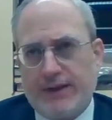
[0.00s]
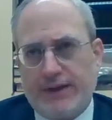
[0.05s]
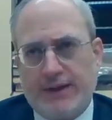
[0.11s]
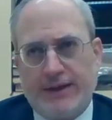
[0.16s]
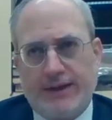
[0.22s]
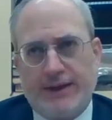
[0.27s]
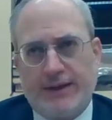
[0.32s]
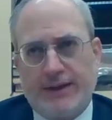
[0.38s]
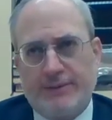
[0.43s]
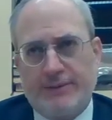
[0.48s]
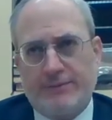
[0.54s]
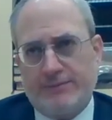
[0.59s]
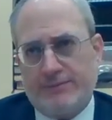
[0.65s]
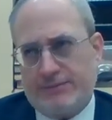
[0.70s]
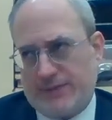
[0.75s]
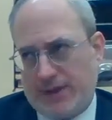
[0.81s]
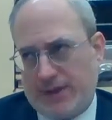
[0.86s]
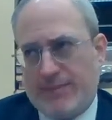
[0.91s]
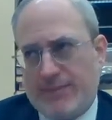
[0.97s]

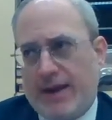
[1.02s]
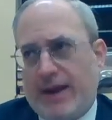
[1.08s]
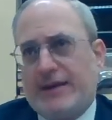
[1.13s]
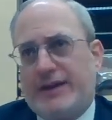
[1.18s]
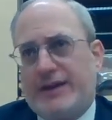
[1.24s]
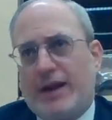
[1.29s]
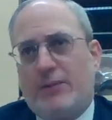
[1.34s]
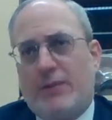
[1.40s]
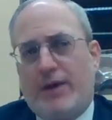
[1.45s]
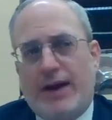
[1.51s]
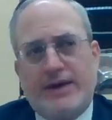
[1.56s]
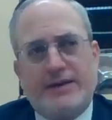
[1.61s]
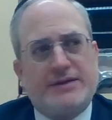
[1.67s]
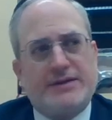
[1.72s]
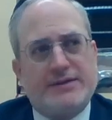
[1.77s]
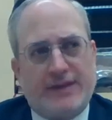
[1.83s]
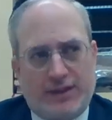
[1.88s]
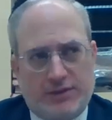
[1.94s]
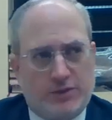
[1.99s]
They're made that way
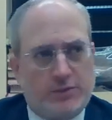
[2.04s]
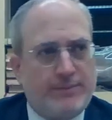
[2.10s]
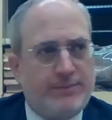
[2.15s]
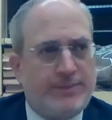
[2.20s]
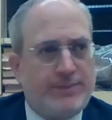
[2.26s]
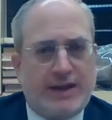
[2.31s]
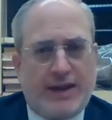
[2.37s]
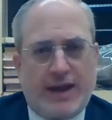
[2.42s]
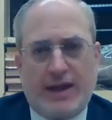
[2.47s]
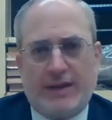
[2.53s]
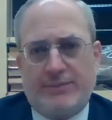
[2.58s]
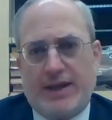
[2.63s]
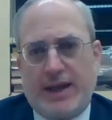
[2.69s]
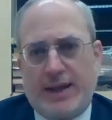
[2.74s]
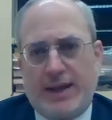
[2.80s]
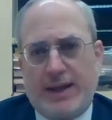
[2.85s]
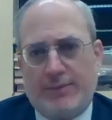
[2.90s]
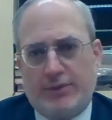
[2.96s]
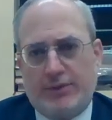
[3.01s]
so that you can
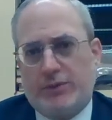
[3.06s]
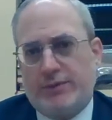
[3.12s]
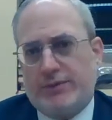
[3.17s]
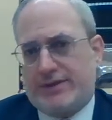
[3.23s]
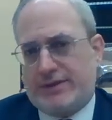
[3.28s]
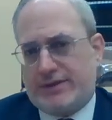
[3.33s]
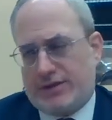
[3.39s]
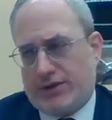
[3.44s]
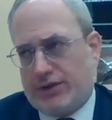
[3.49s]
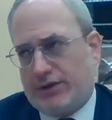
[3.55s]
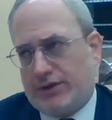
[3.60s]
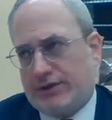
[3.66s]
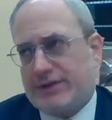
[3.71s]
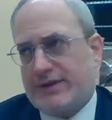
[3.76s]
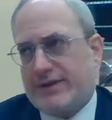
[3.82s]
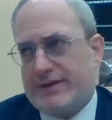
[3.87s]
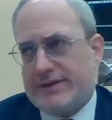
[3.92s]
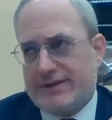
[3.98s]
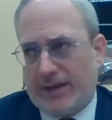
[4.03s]
be able to
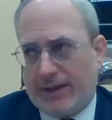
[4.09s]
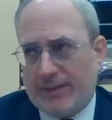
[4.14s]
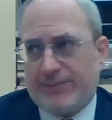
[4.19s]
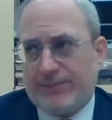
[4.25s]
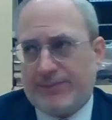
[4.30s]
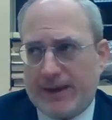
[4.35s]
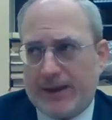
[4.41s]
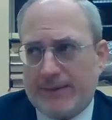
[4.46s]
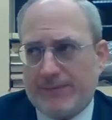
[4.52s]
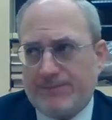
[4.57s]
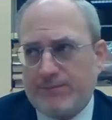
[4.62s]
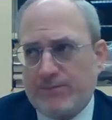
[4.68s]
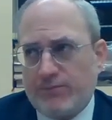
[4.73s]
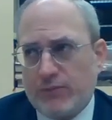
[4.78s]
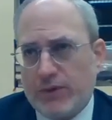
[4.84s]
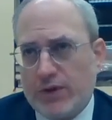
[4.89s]
insert something